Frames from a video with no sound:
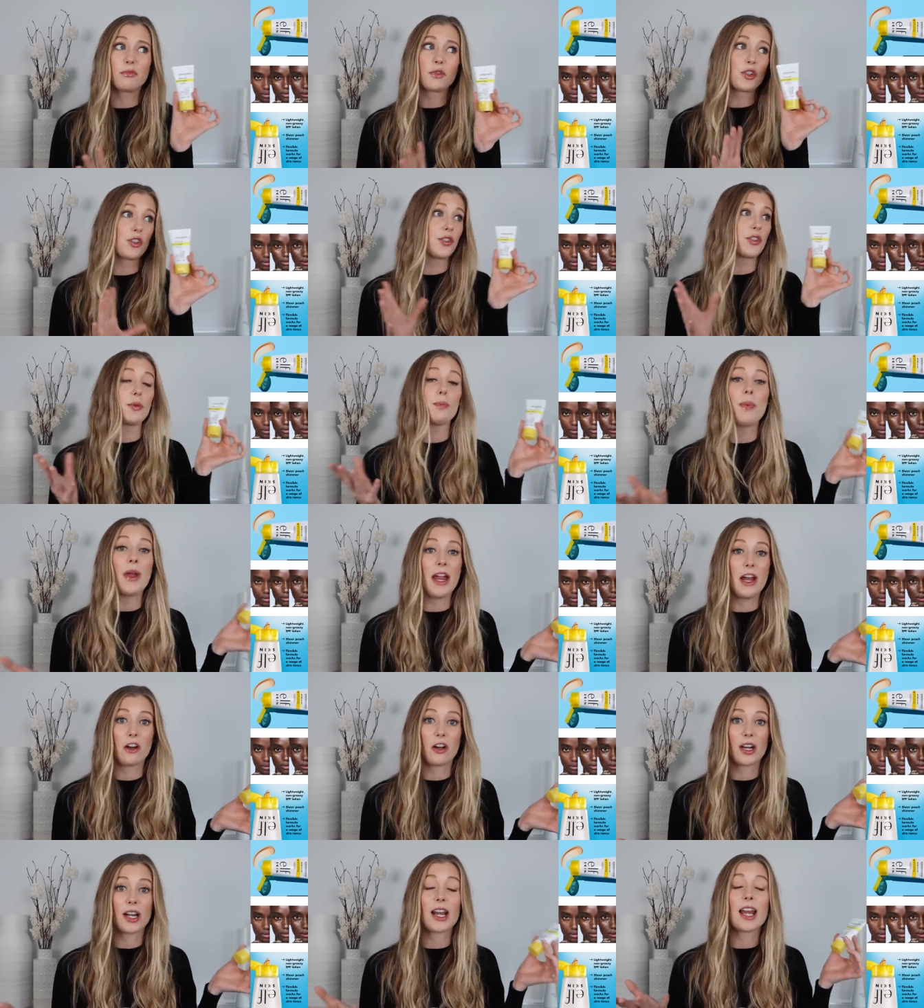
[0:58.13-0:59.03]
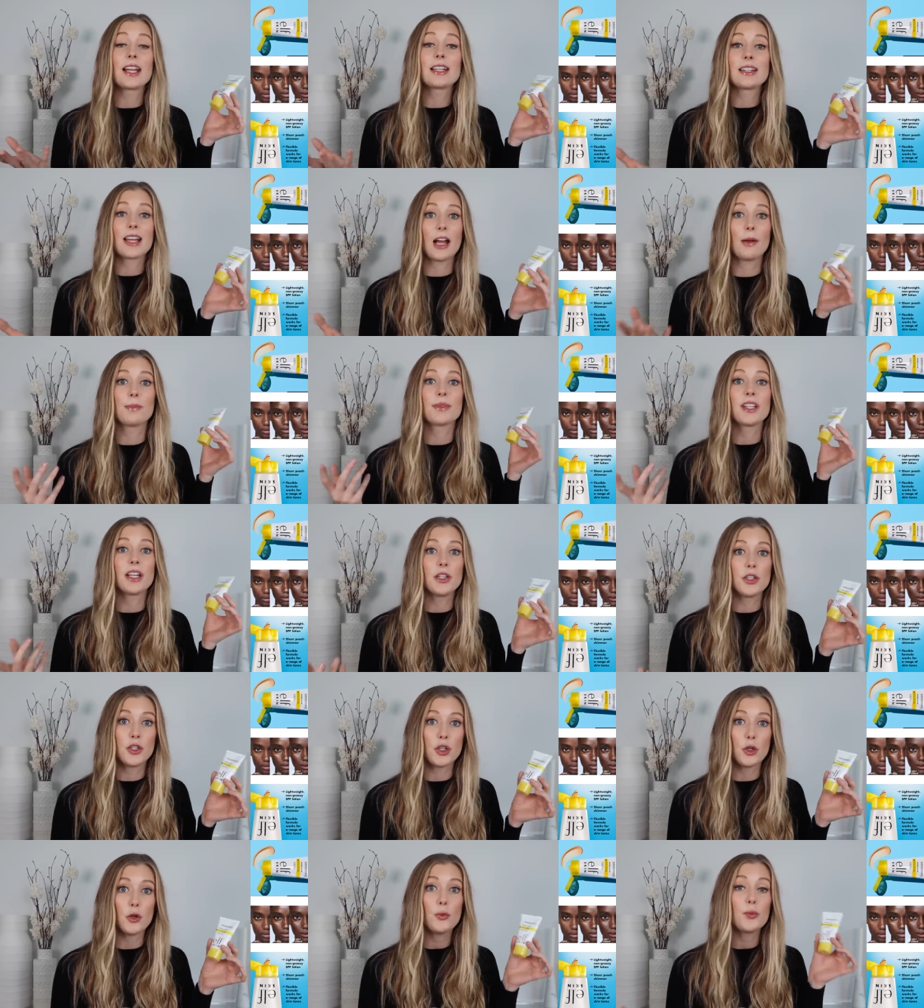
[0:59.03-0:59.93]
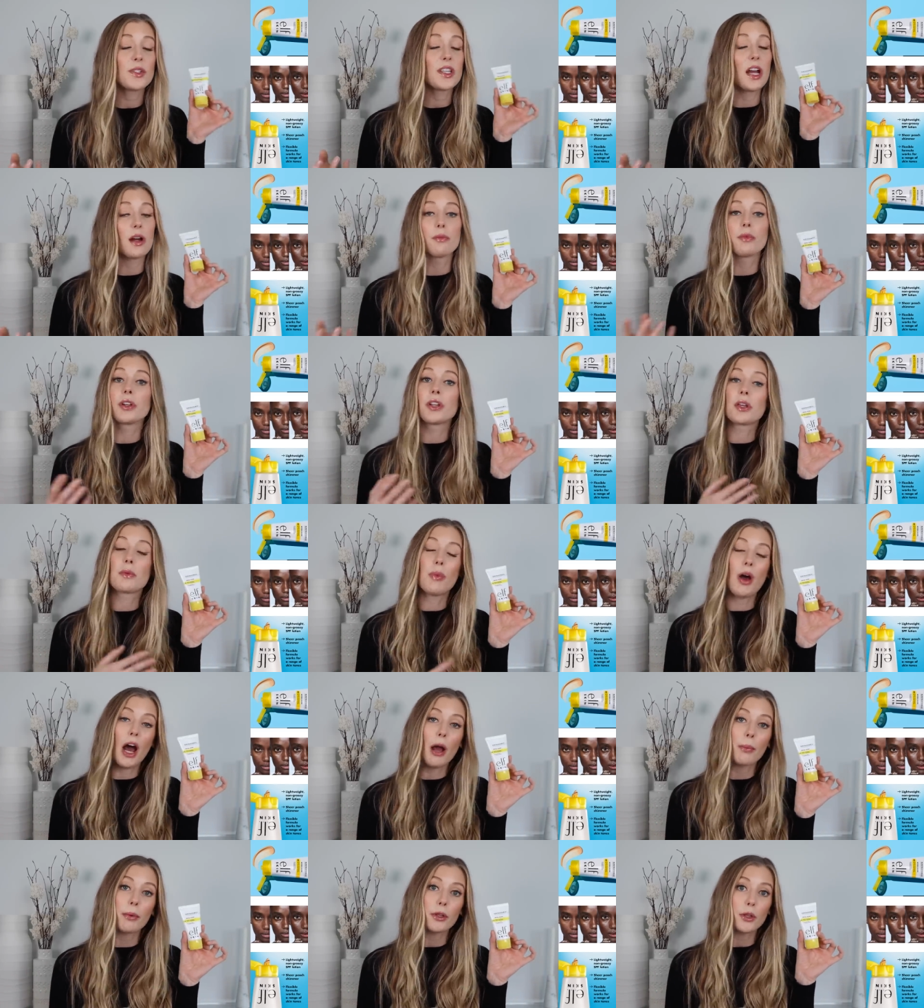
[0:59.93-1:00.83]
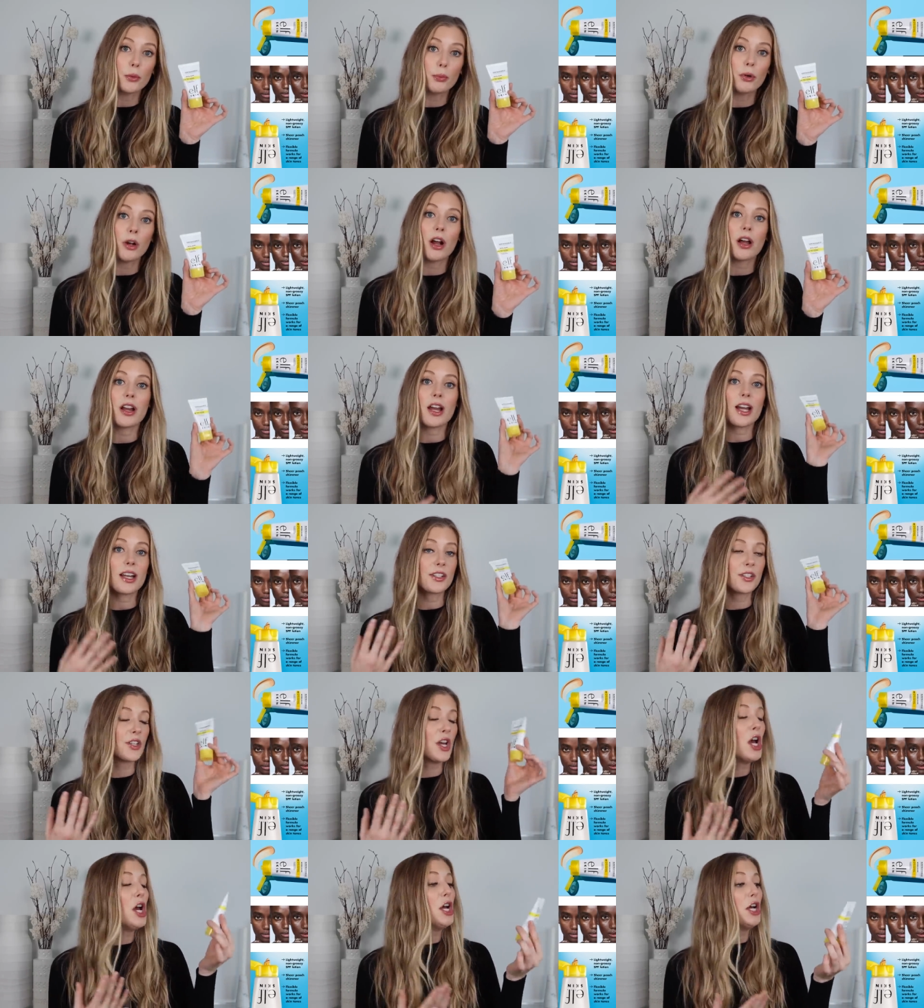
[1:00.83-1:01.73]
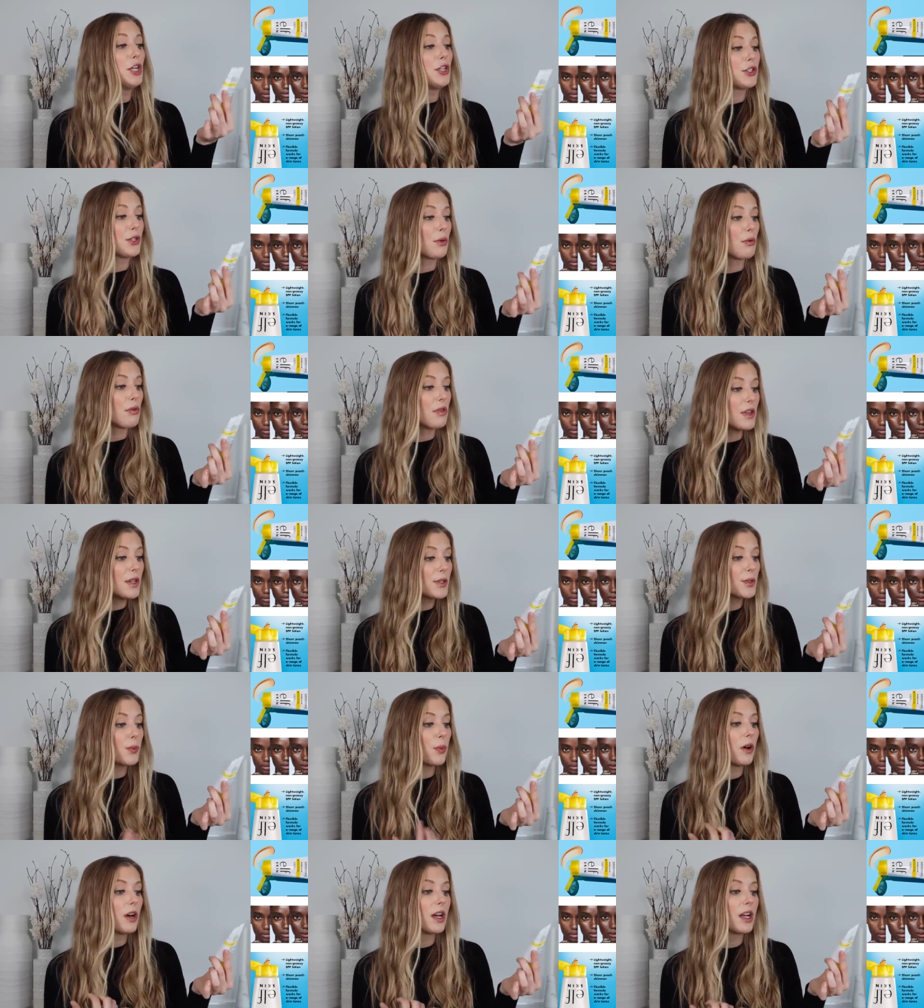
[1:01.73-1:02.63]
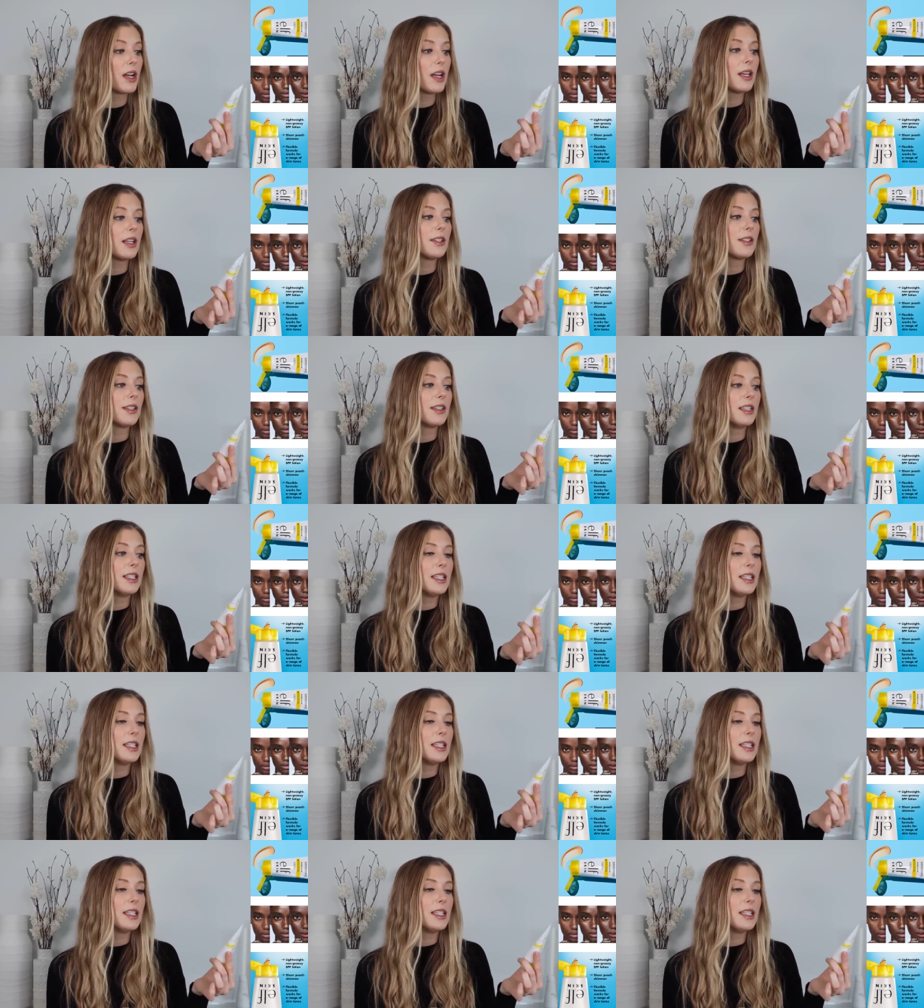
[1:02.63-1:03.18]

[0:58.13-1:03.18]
just apparent attempts at dupe dupes at really popular products. So this one is